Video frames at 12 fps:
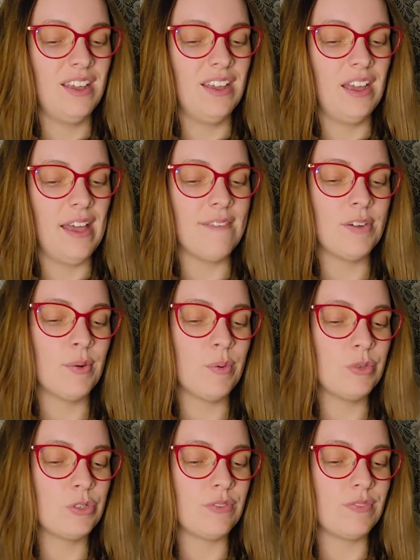Everyone
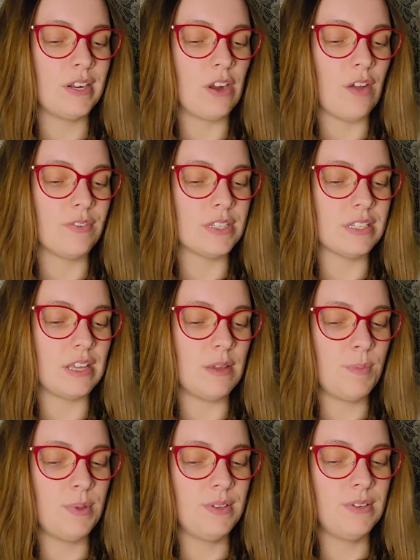was drifting off to
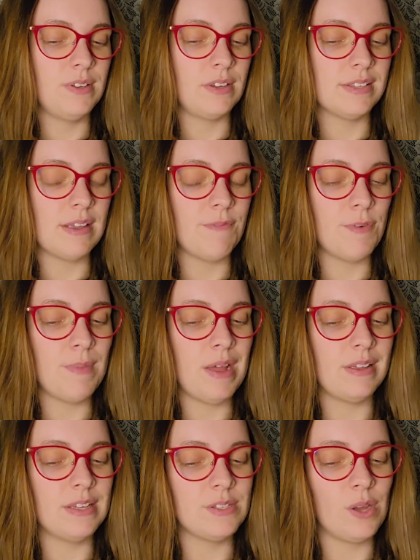sleep, except for
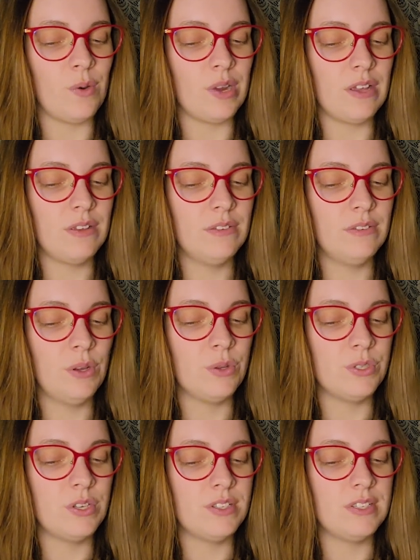Meli and Tony, who
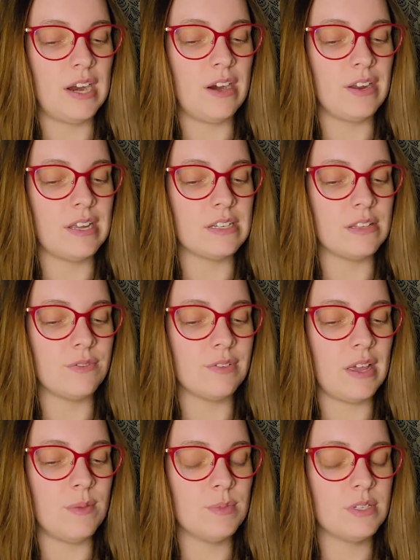stood staring into the
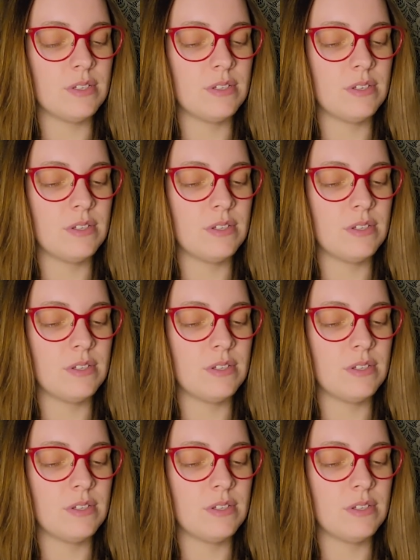flames.